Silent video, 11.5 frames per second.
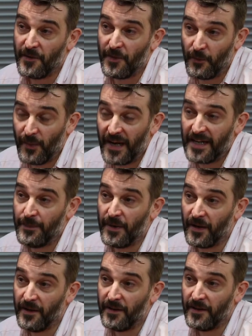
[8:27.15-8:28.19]
the
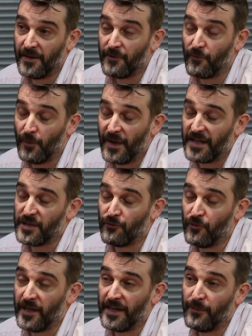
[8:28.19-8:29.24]
paper remains a
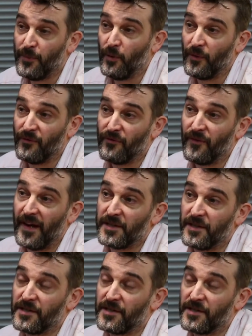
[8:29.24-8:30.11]
really important factor.